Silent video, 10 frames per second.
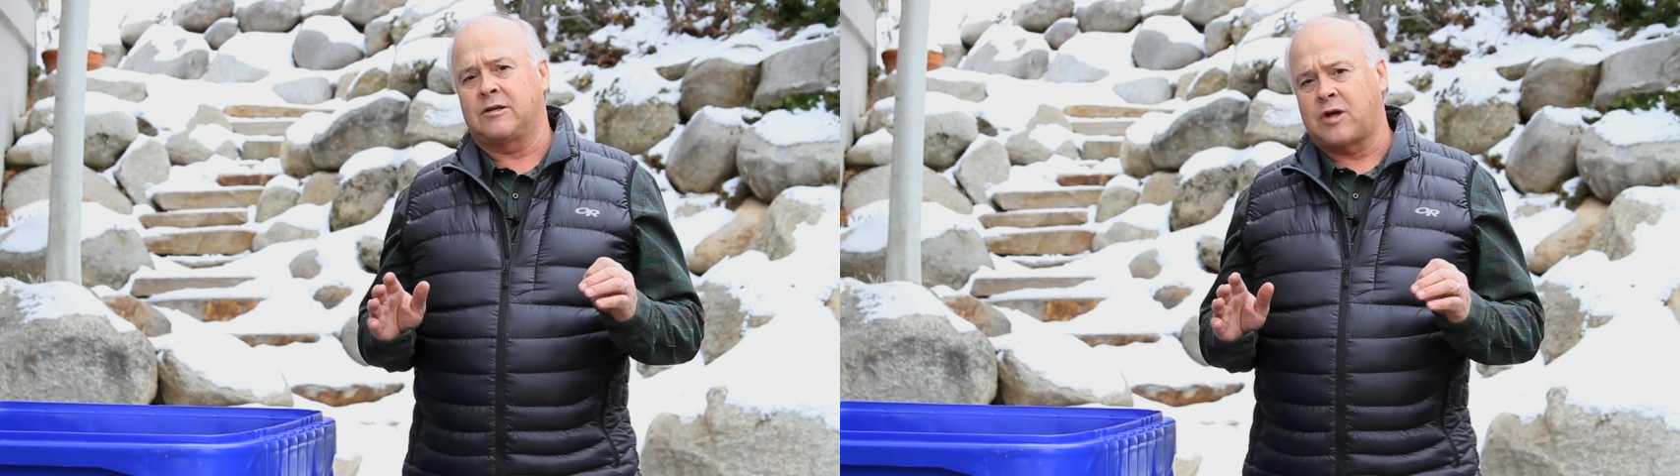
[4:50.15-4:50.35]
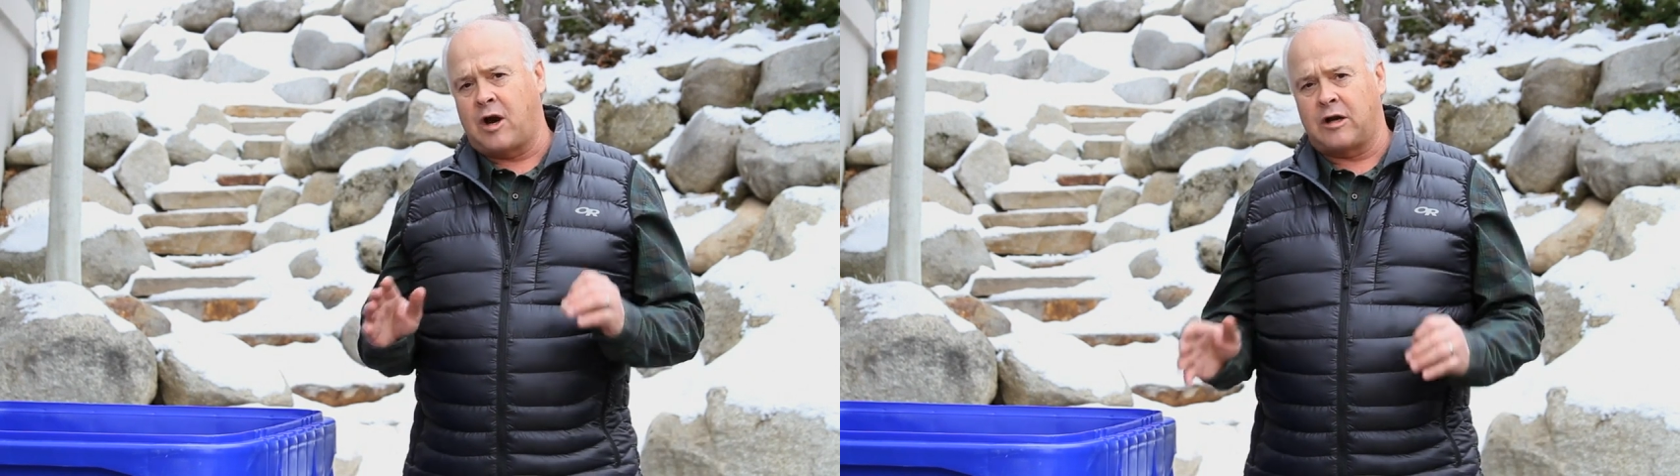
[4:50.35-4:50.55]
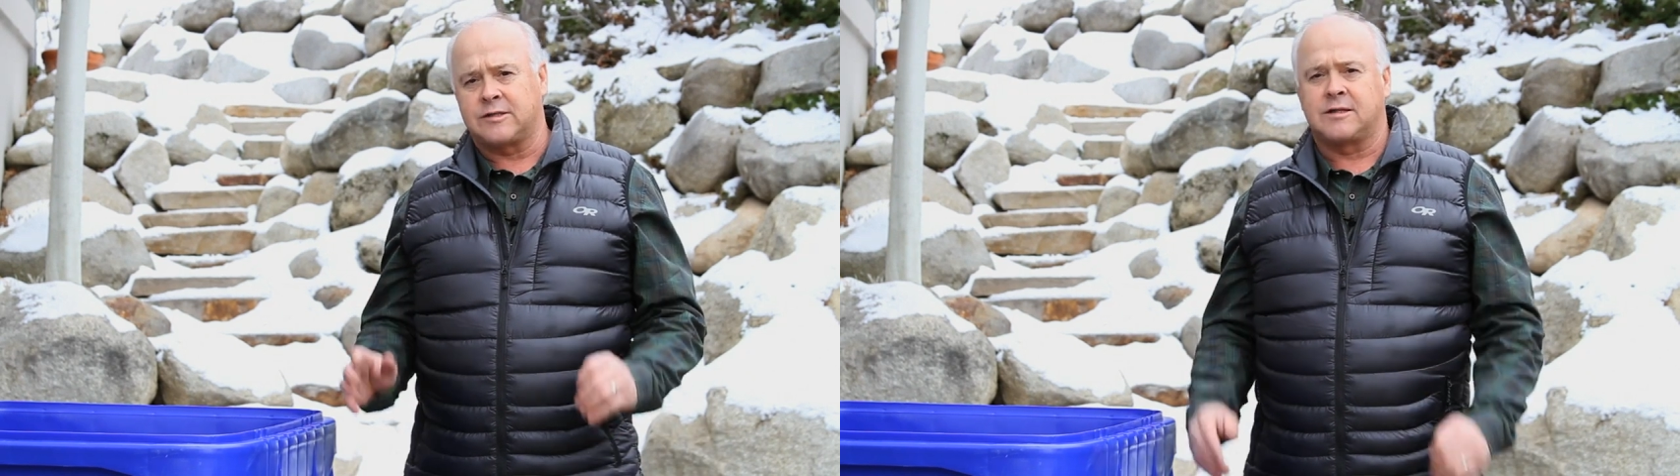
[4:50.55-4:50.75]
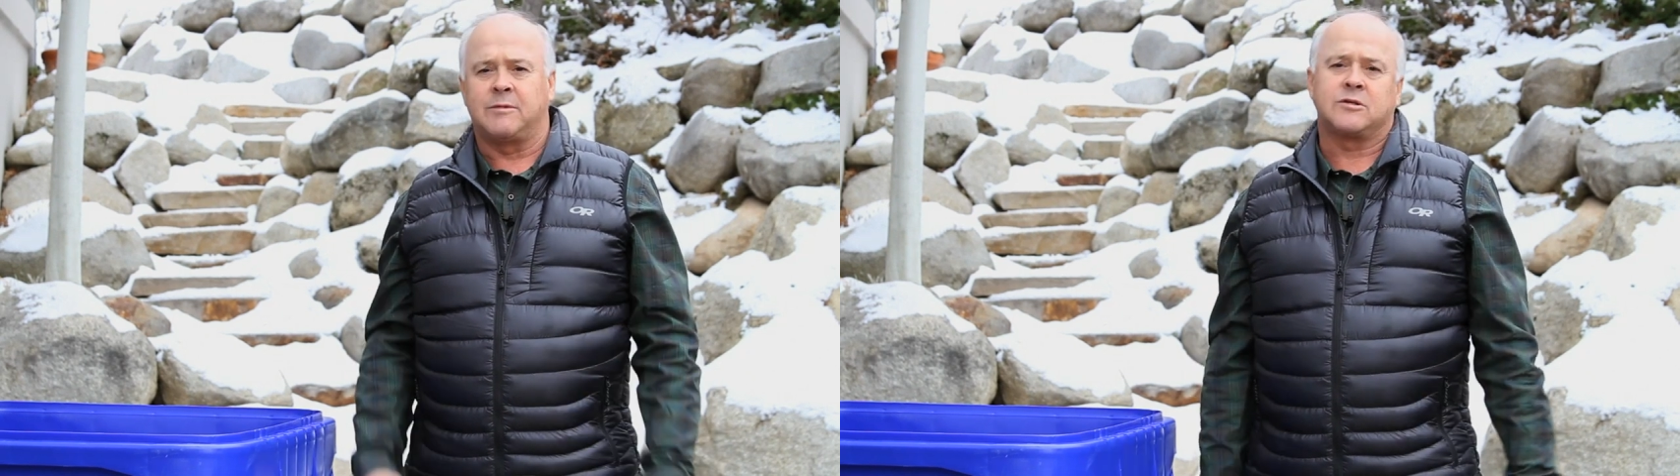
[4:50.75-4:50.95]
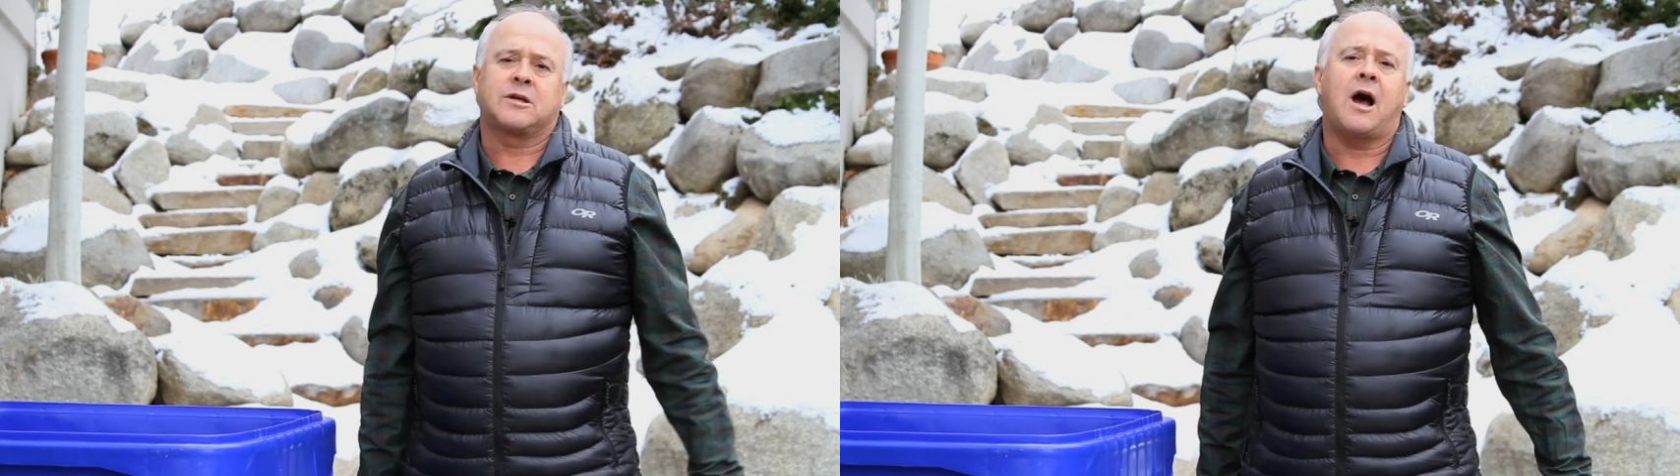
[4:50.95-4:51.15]
targets the
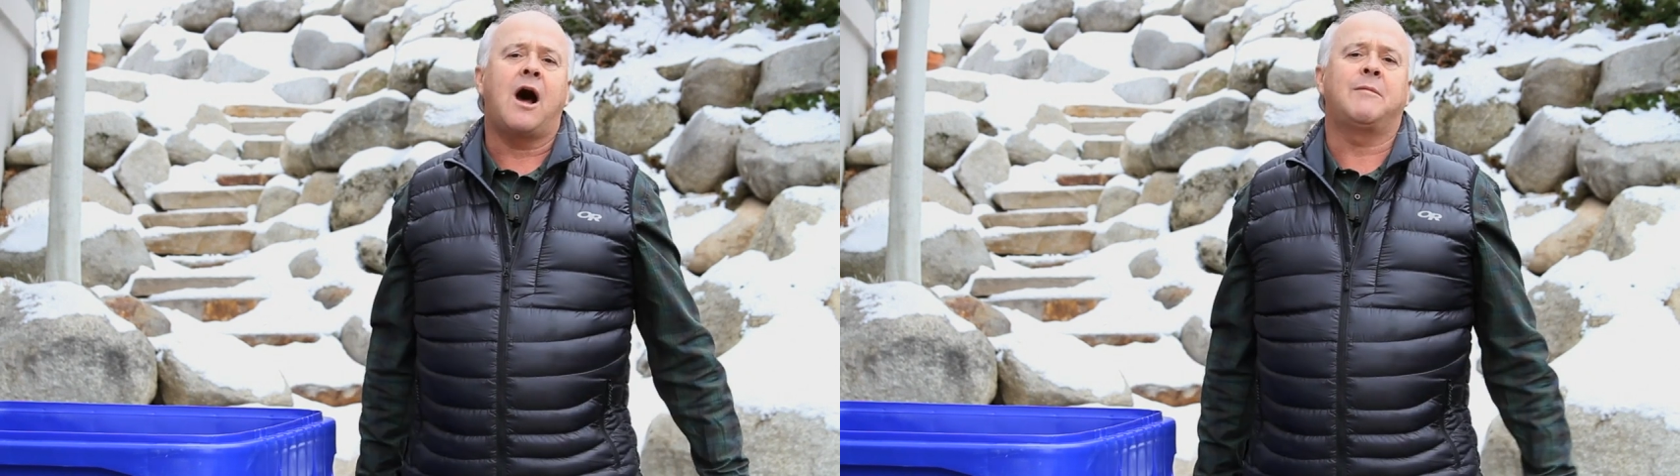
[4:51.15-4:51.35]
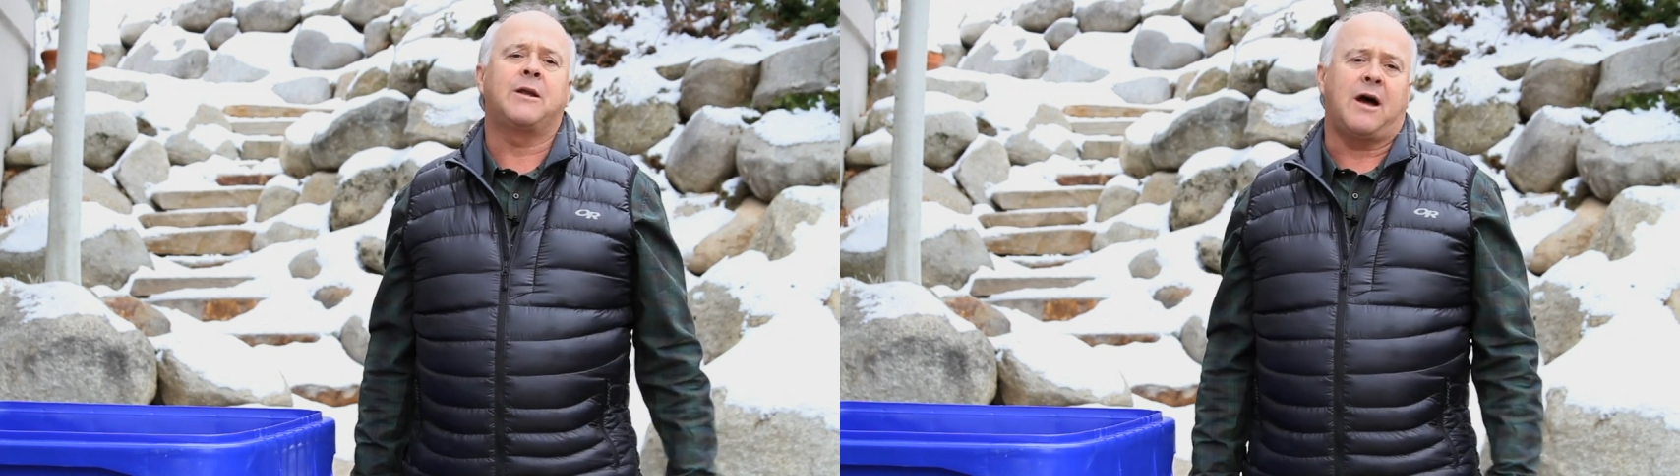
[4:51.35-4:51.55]
most common